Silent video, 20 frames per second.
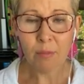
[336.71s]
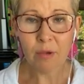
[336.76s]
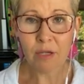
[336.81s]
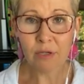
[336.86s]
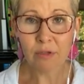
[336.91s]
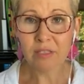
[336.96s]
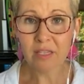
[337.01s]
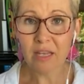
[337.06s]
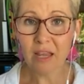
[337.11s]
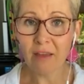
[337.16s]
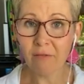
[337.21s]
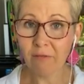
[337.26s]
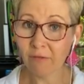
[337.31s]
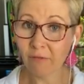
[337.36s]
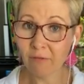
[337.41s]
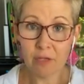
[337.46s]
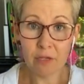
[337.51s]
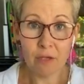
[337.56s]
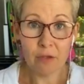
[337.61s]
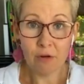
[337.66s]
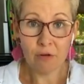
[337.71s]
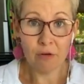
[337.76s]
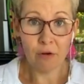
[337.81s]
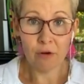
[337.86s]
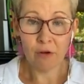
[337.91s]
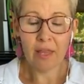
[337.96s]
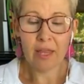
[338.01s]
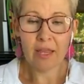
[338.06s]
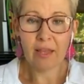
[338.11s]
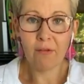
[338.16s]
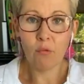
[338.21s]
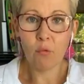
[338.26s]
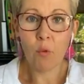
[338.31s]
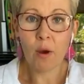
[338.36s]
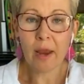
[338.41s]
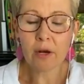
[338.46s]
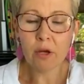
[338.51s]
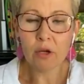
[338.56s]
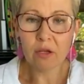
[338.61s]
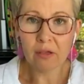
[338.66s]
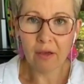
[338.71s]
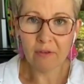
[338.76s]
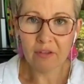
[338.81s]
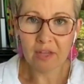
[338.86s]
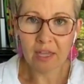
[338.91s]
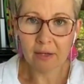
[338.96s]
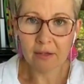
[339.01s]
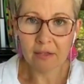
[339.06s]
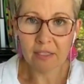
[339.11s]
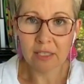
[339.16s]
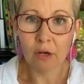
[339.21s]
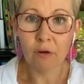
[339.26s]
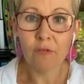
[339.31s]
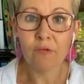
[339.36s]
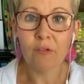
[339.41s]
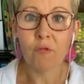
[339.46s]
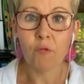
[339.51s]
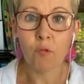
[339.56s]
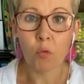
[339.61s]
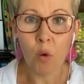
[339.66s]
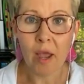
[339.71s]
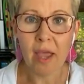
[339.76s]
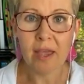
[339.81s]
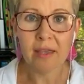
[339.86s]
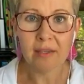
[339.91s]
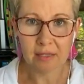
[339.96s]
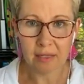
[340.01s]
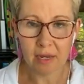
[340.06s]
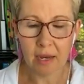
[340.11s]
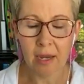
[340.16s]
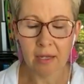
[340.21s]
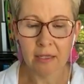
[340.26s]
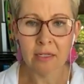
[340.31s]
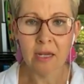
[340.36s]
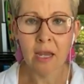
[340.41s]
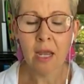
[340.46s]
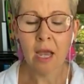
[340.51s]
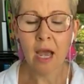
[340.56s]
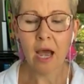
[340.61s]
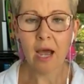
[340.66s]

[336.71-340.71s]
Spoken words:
Because if, you know, like if we're not loving ourselves, if we're scared